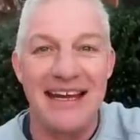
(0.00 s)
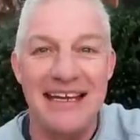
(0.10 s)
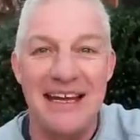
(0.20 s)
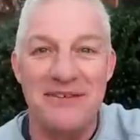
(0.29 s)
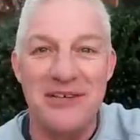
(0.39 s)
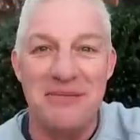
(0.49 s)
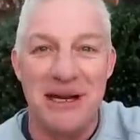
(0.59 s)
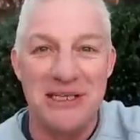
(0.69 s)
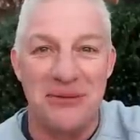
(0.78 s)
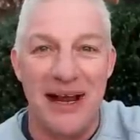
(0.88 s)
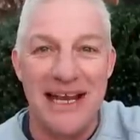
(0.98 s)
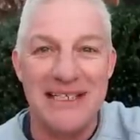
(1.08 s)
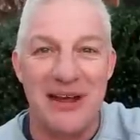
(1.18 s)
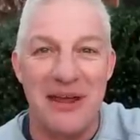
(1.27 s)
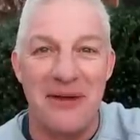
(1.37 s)
didn't give too much away,
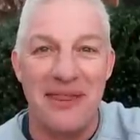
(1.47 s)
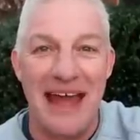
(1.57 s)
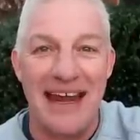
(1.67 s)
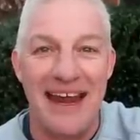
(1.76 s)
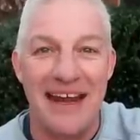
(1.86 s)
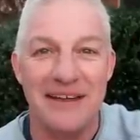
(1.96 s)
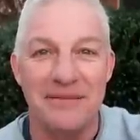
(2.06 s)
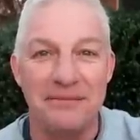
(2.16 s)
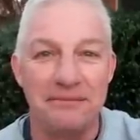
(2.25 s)
so I won that hand.